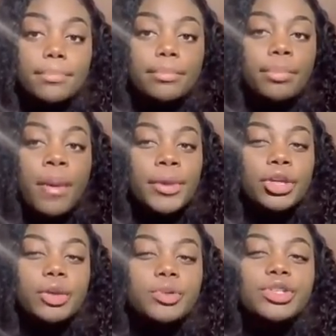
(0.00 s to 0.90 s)
primarily
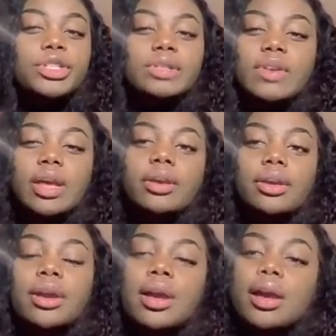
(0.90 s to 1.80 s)
communities of color,
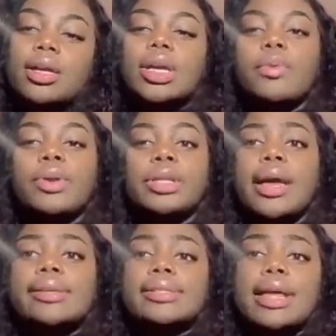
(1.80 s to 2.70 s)
because I
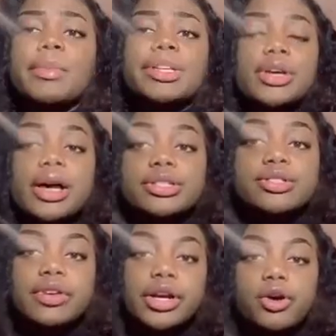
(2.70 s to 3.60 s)
realized that mental health is
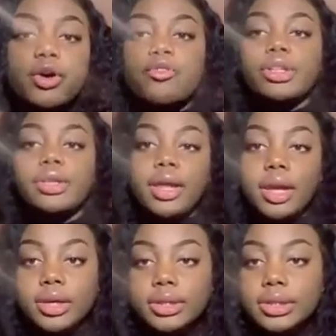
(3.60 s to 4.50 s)
very
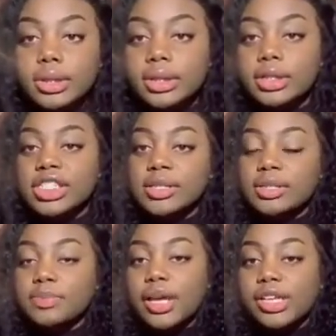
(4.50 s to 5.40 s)
overlooked,
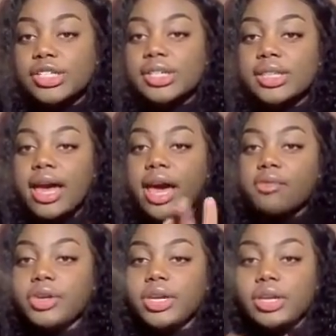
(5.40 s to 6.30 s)
especially in the
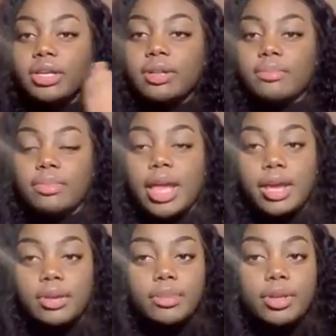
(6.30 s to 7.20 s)
African Black
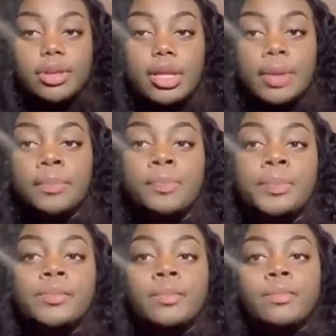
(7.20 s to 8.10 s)
community.
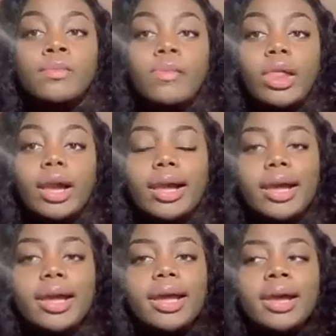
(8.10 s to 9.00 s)

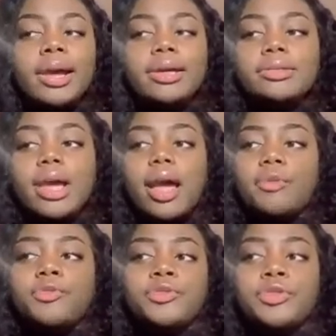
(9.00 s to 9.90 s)
And I
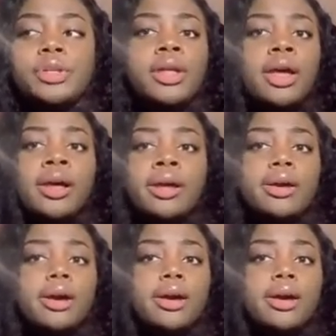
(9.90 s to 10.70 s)
feel like